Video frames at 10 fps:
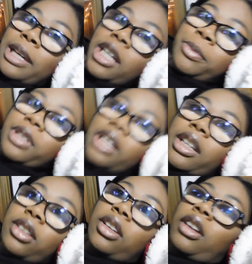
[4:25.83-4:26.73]
my camera died
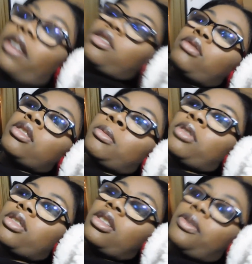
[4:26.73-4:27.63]
in the car, so some of
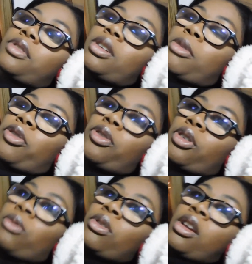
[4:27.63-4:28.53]
the stuff is on my
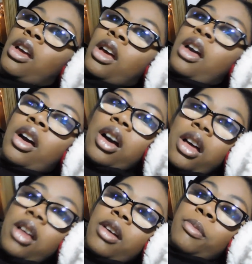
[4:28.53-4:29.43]
phone.
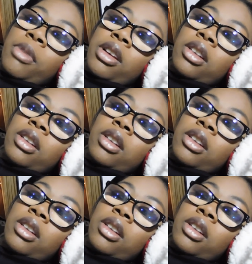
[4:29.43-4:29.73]
Um,